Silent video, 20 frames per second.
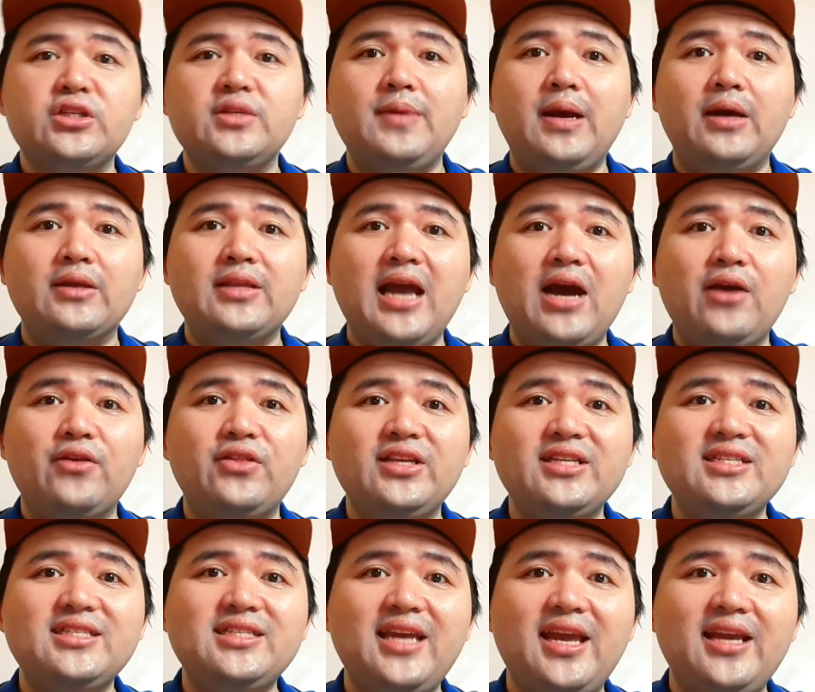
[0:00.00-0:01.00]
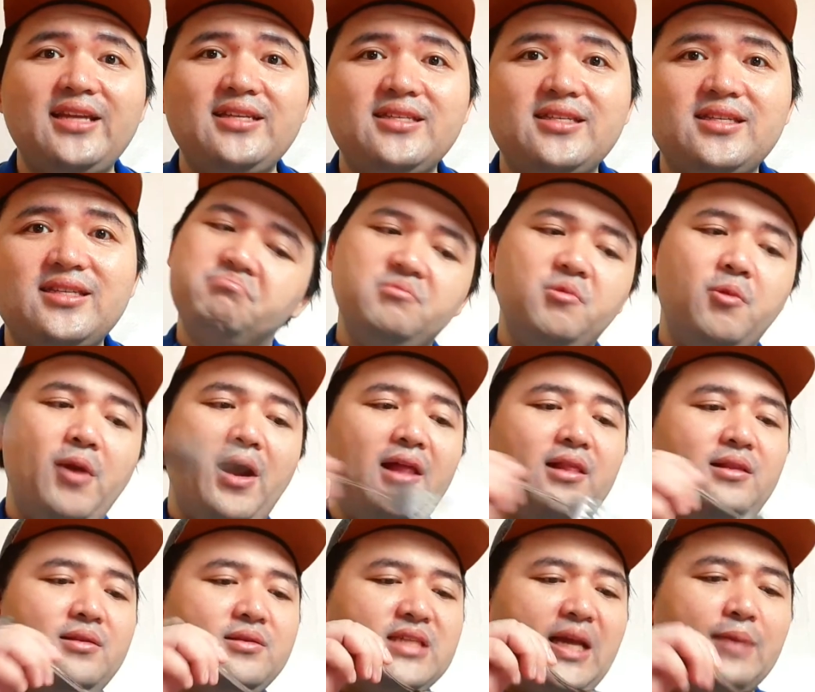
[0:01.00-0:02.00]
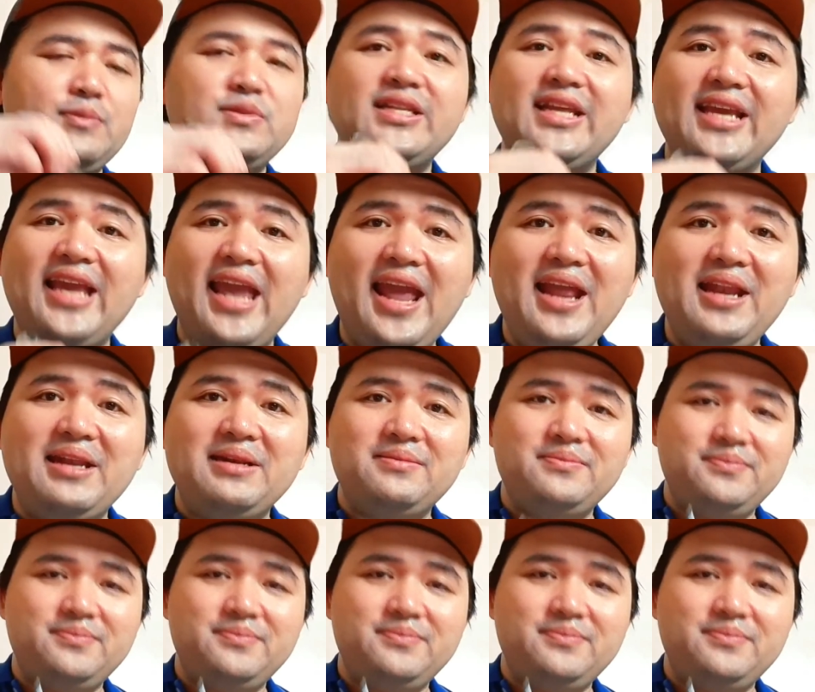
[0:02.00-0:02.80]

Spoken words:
about how this tastes, well, time to dig in.